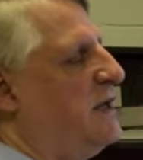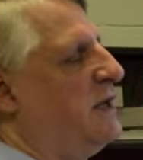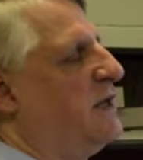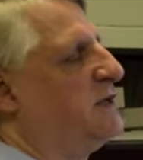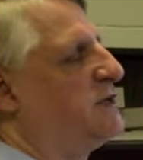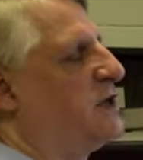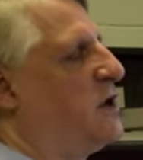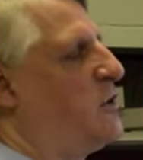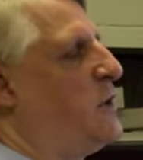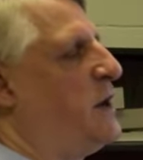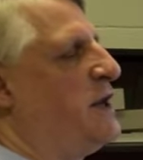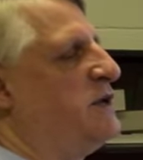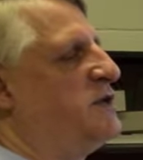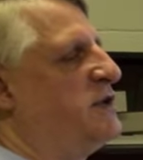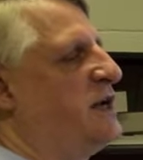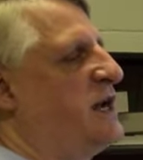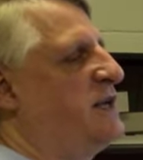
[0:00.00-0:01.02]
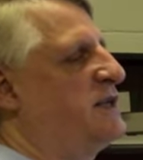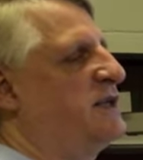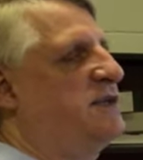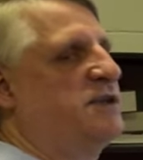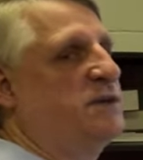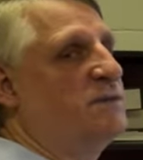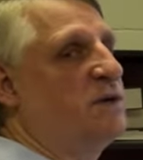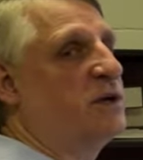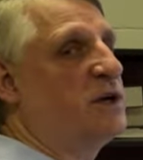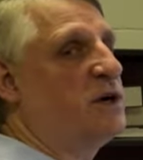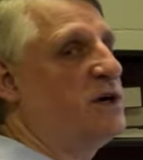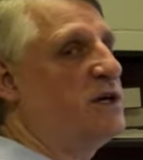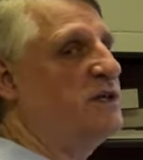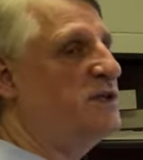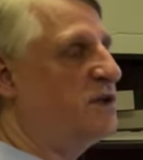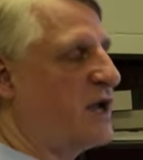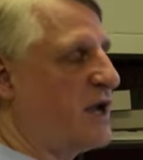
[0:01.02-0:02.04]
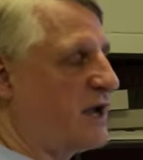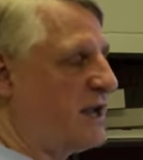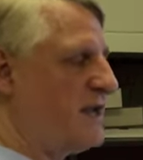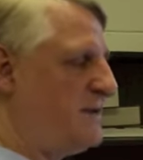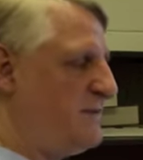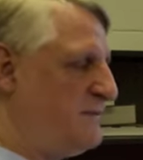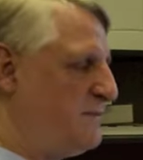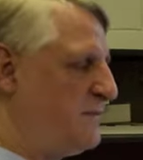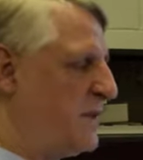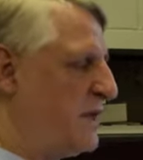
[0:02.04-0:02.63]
It's already checked, so I'm going to uncheck it